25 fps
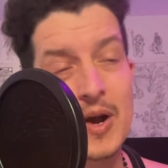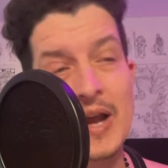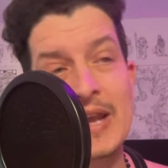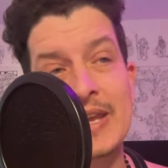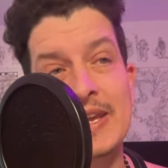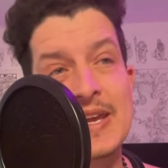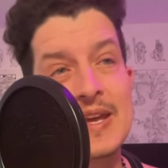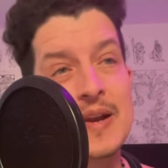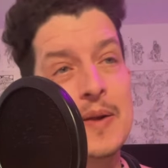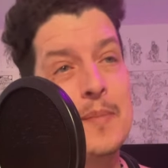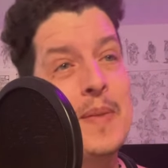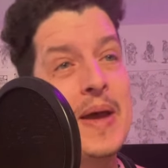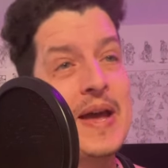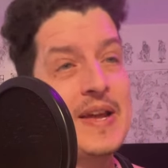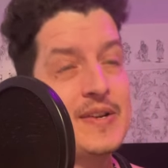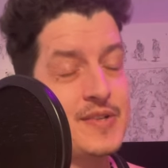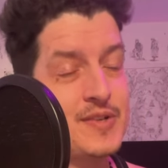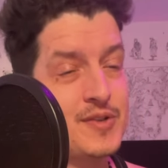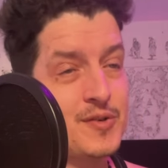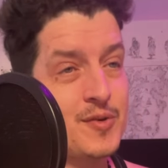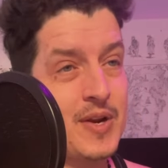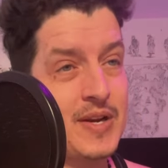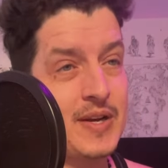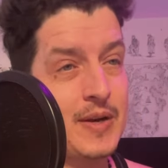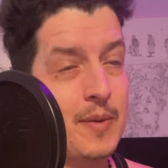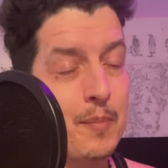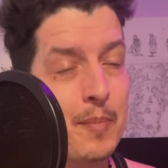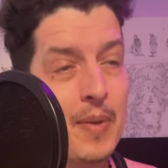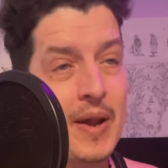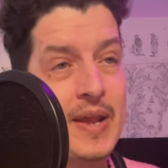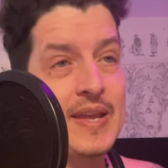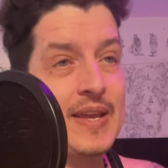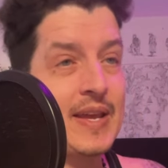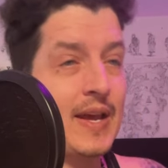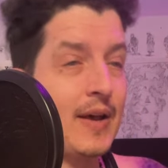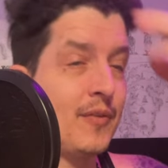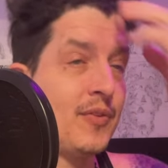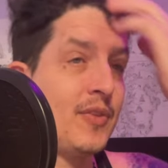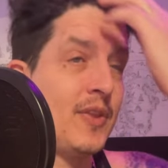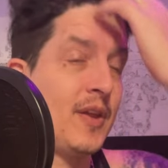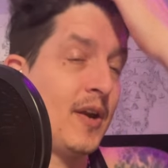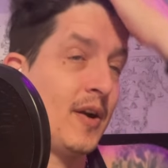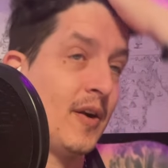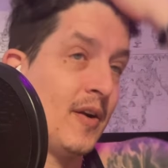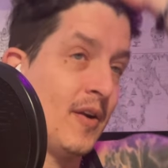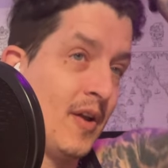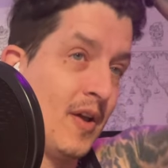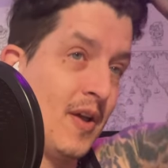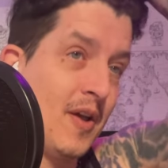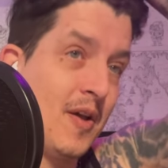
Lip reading: I can't imagine trying to bike out there.